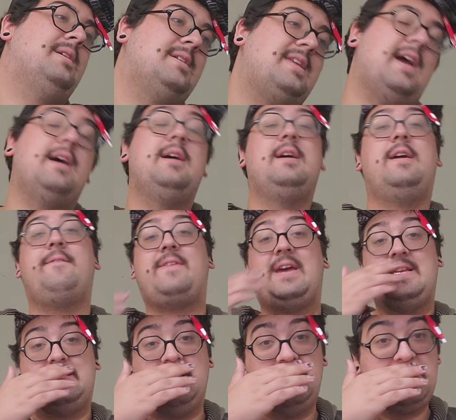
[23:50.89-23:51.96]
yeah, if you
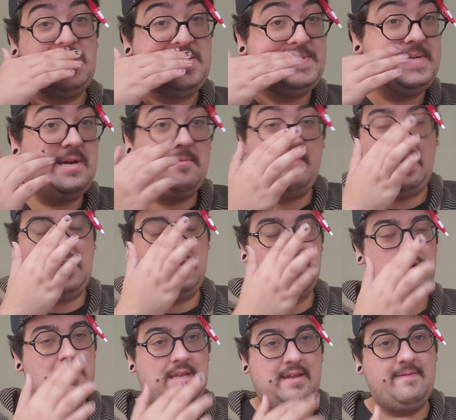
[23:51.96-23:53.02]
guys did enjoy this video, make
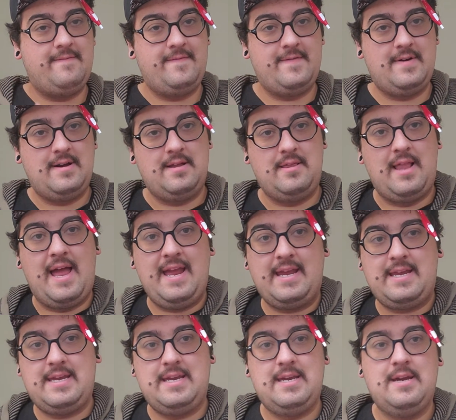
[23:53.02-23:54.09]
sure to leave a
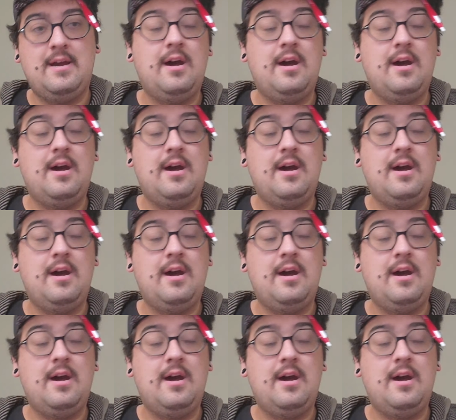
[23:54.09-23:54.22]
like.